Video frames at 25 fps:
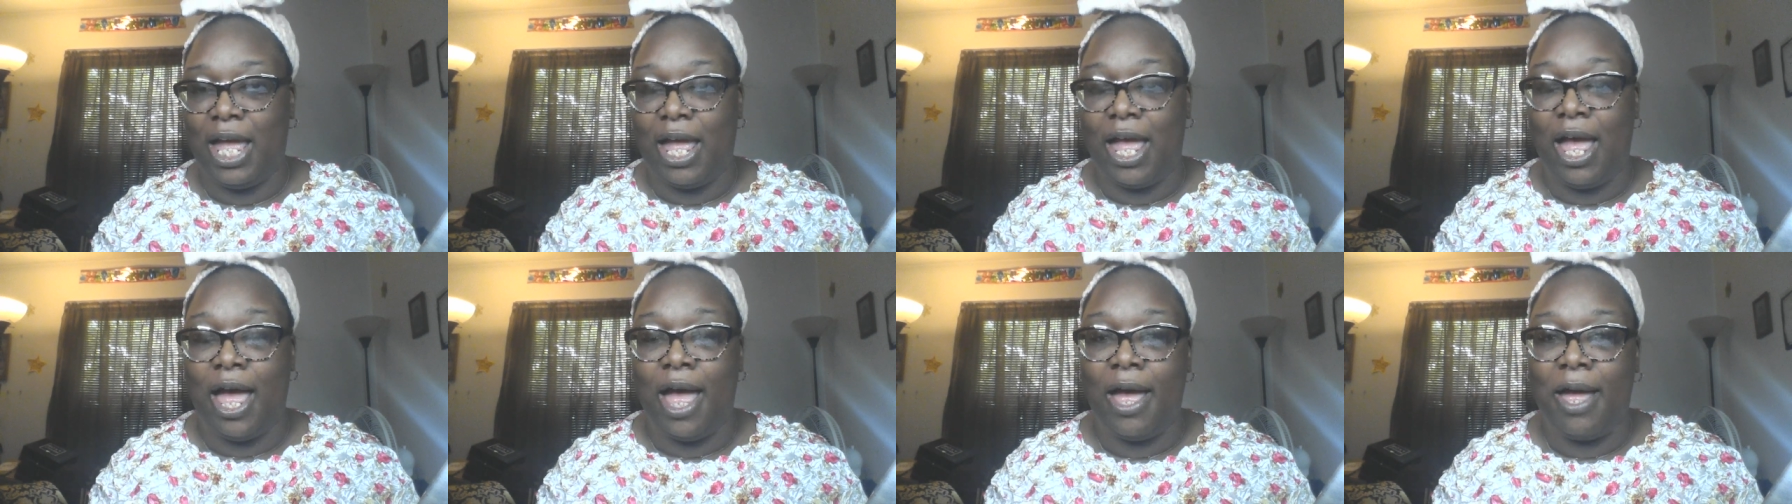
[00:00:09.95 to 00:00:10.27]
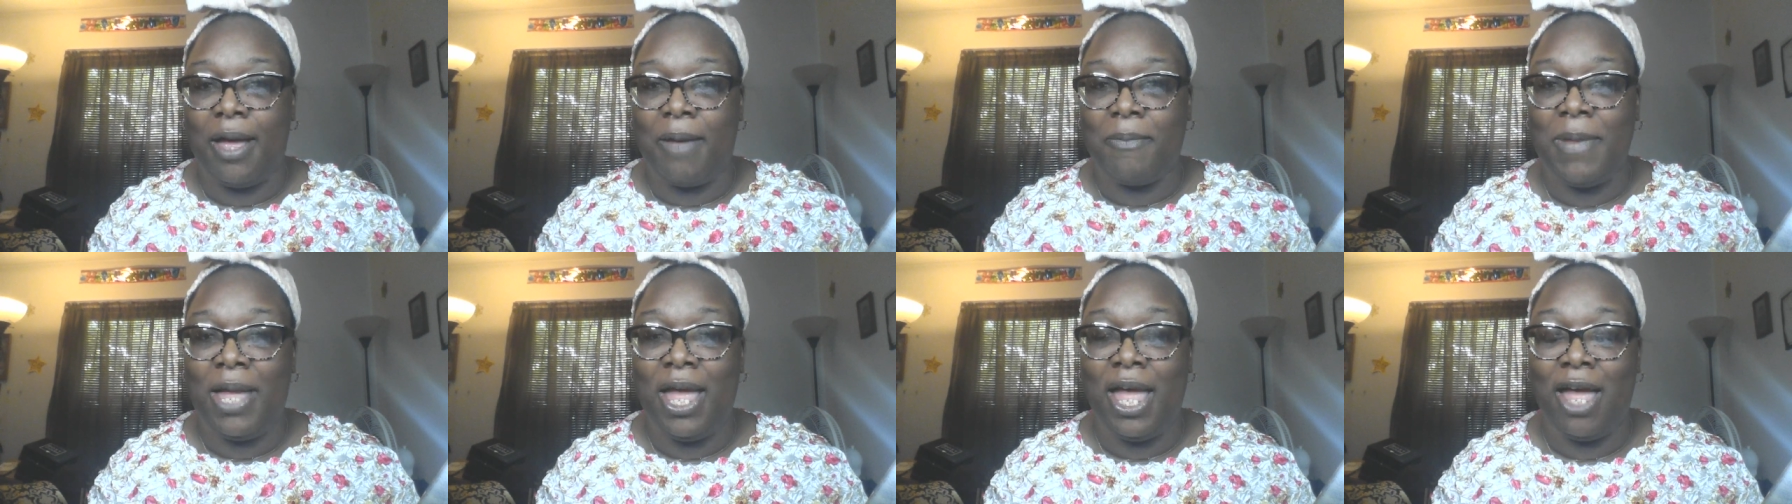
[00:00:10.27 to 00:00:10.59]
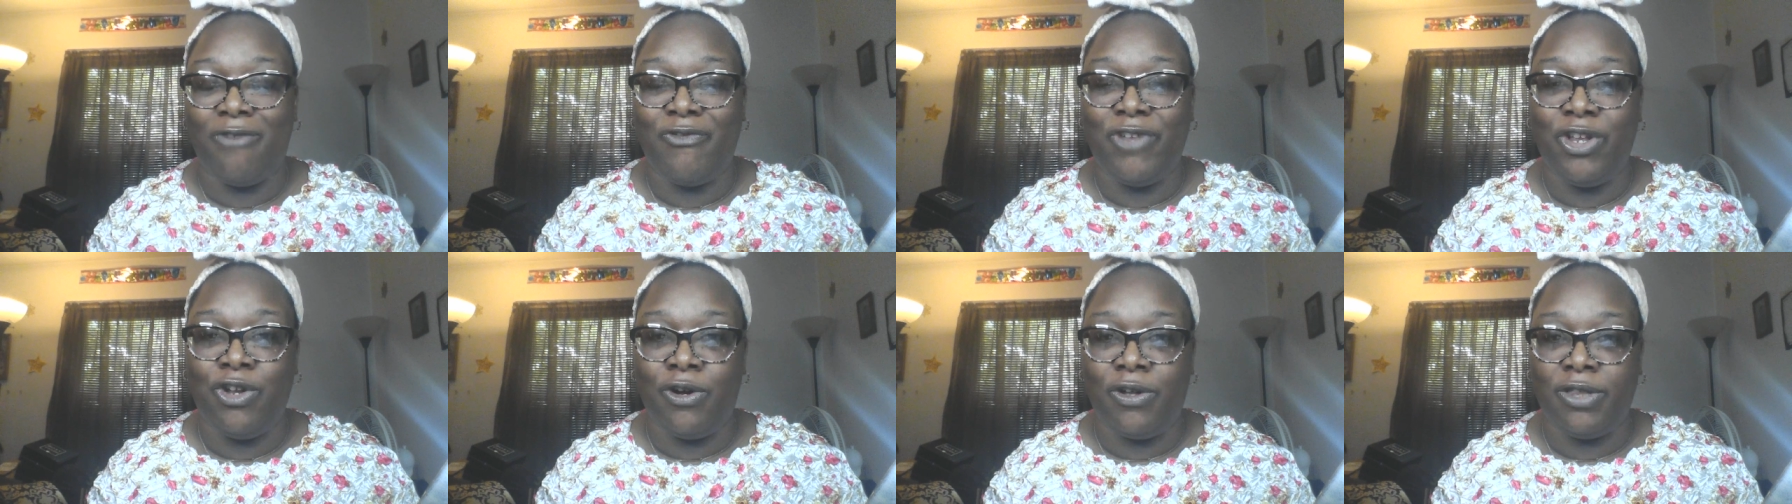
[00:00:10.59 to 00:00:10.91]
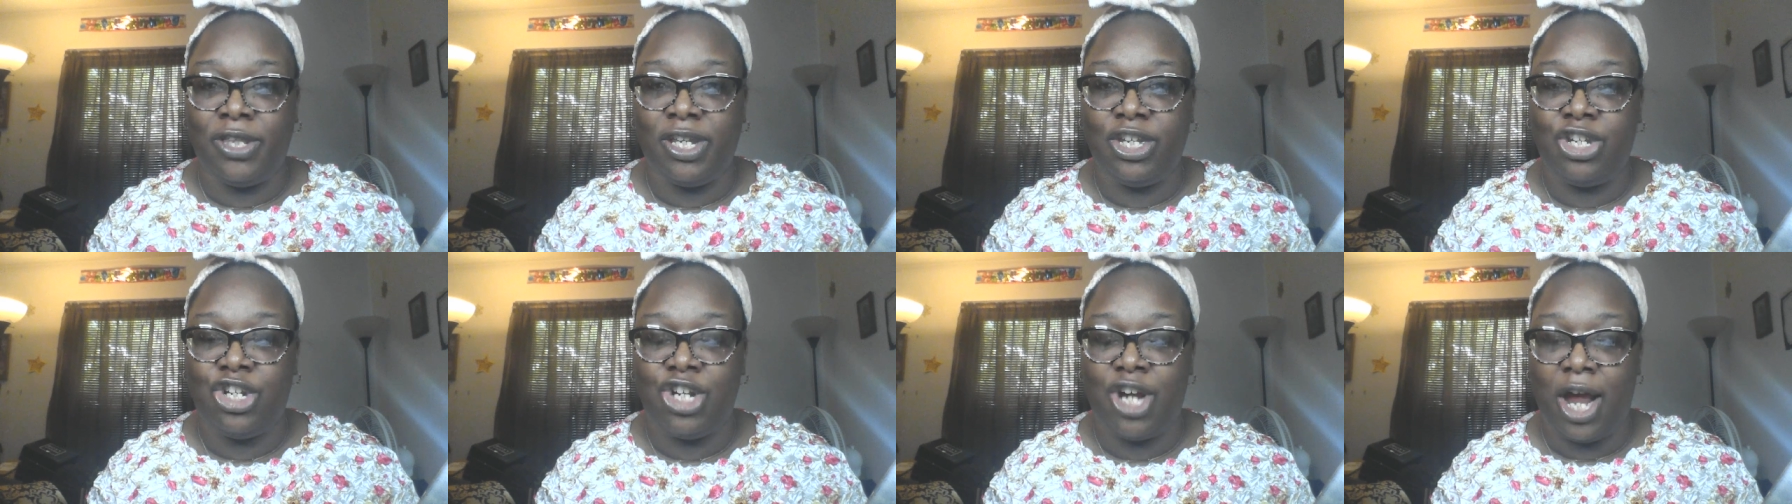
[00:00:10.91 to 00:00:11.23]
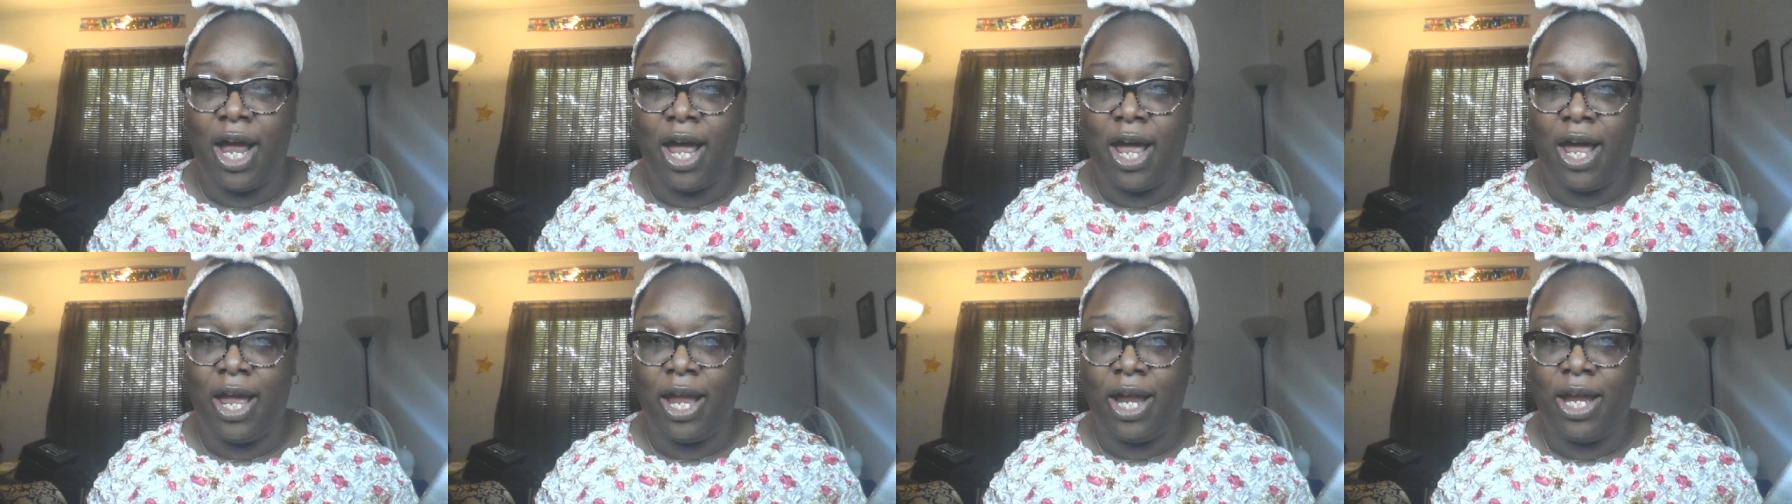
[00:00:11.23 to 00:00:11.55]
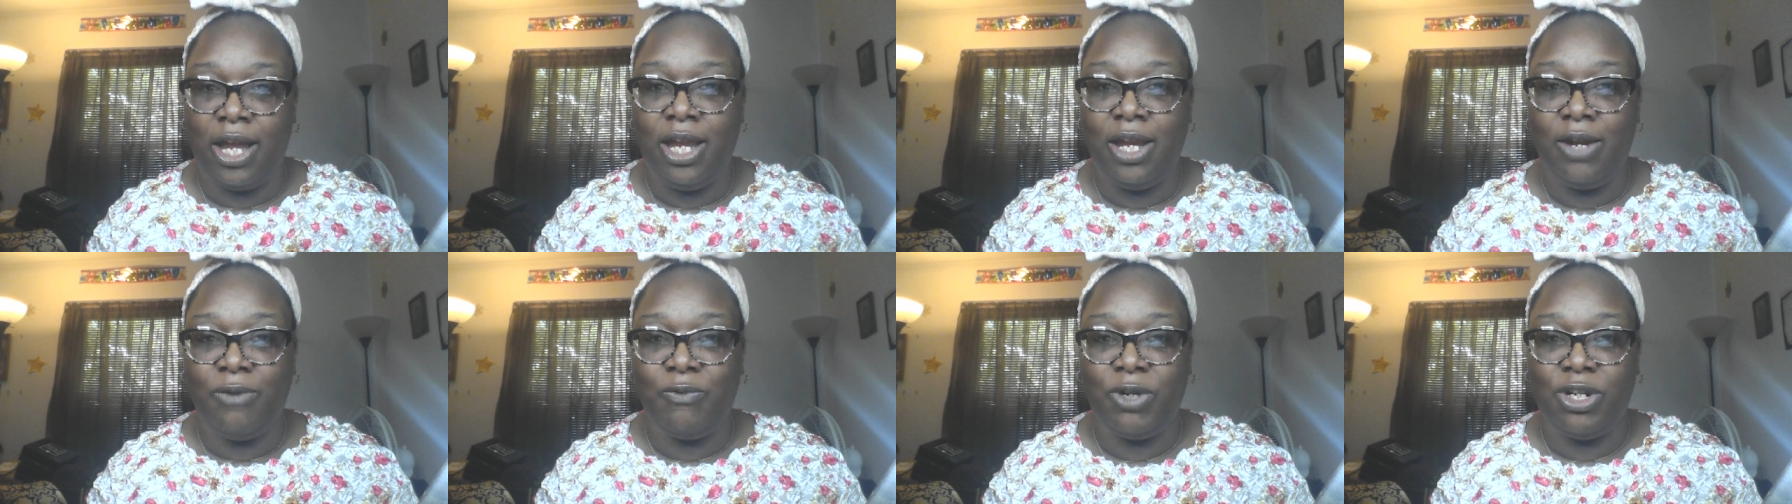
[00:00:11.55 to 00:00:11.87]
Heavy on the
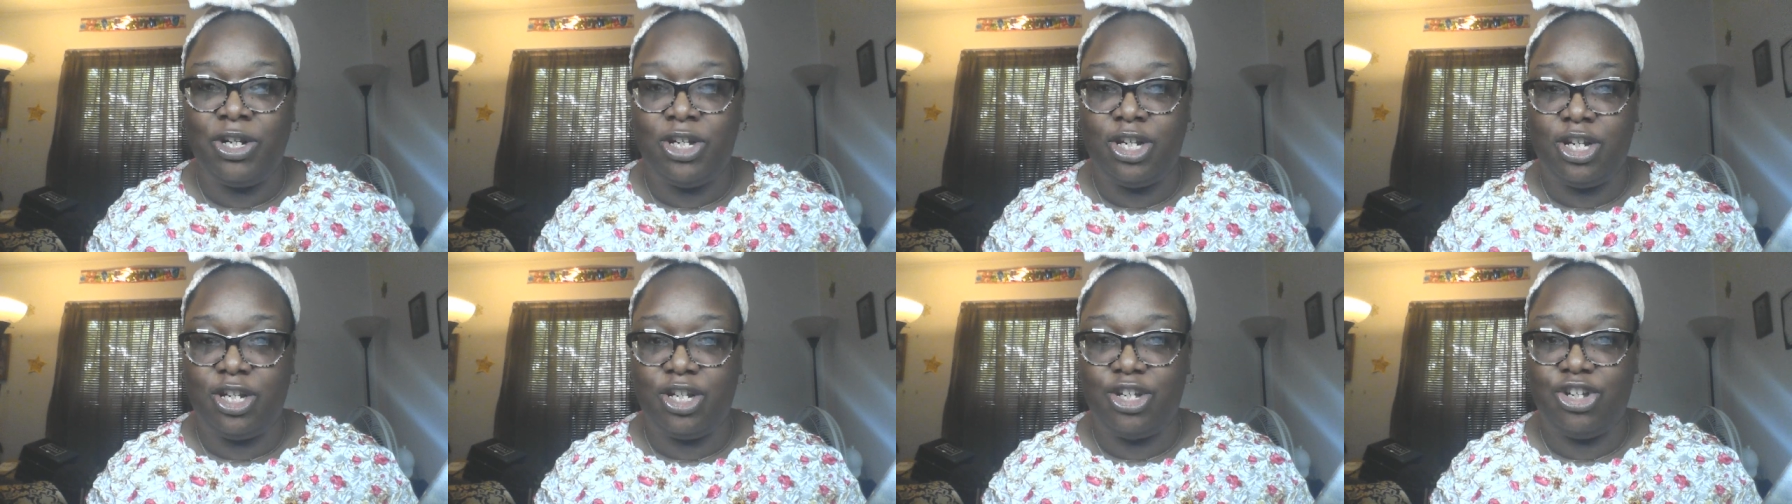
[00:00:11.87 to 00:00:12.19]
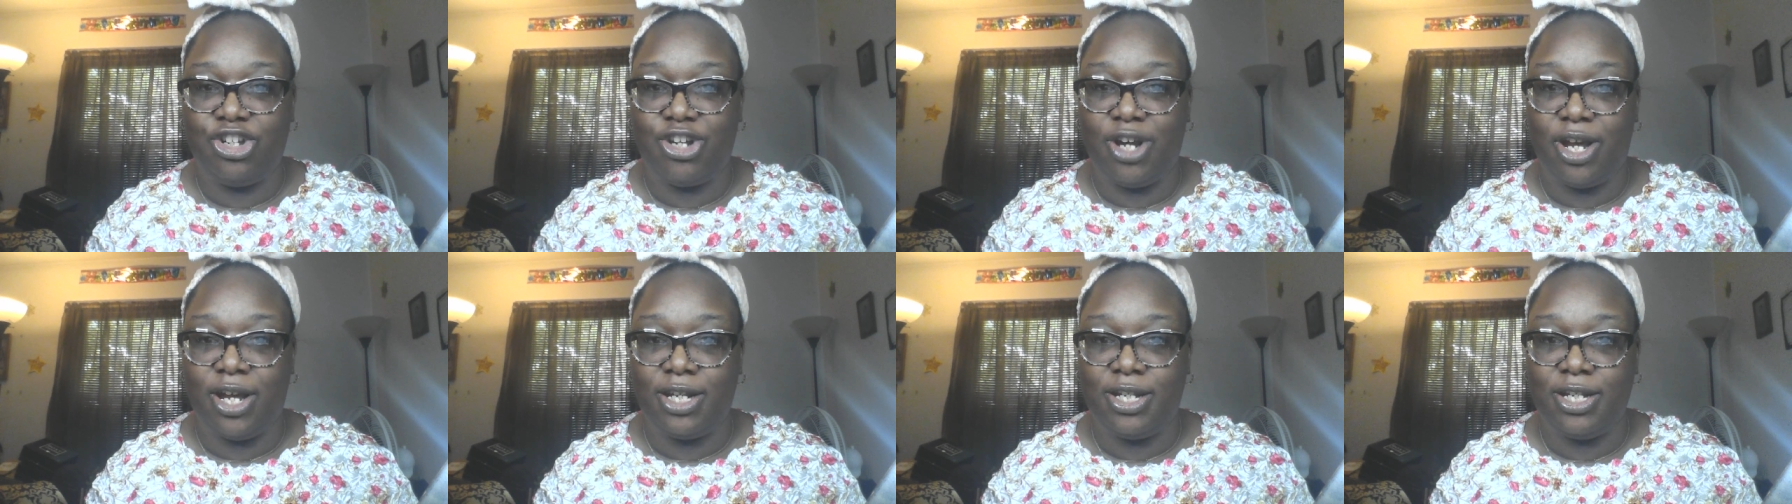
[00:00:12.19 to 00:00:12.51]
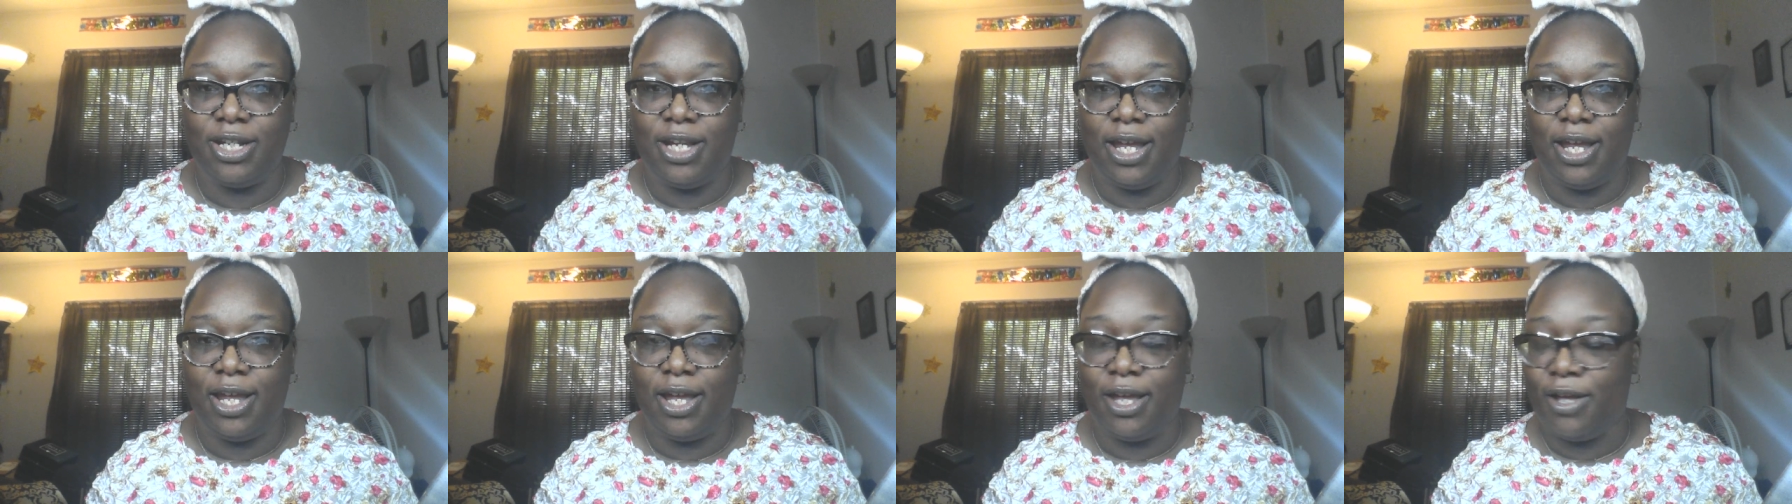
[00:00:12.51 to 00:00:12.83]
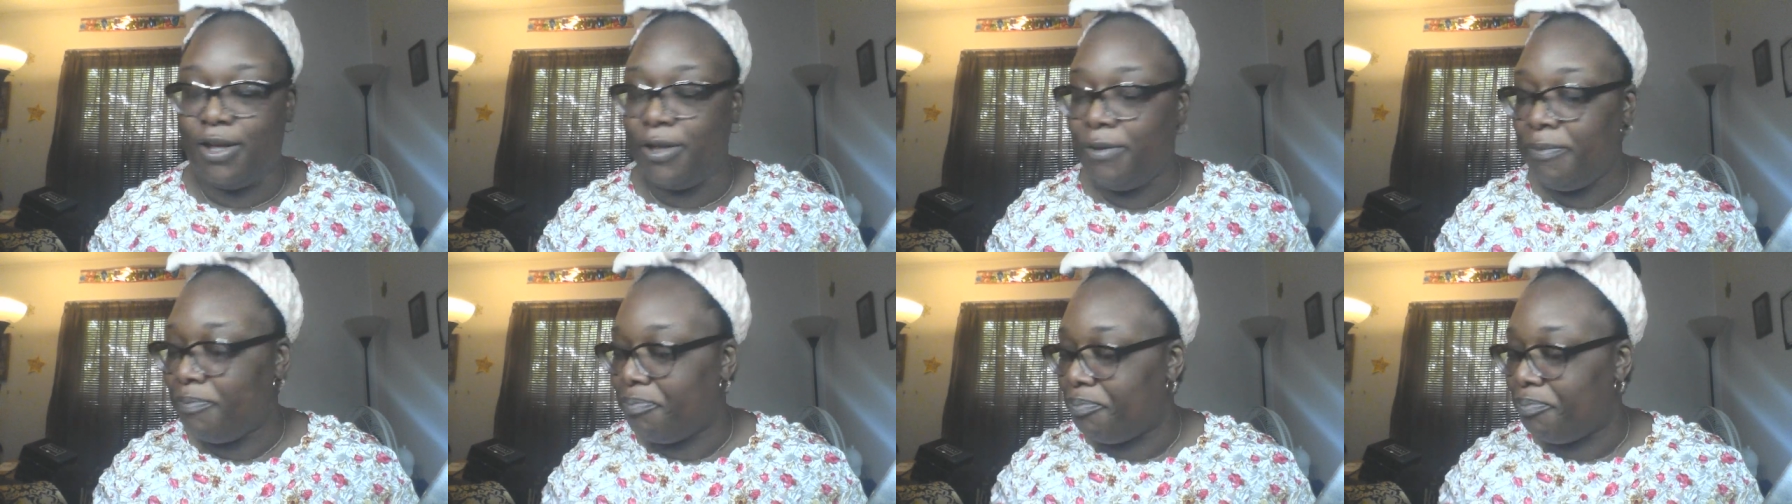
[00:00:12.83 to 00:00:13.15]
Chai, which is Chantel.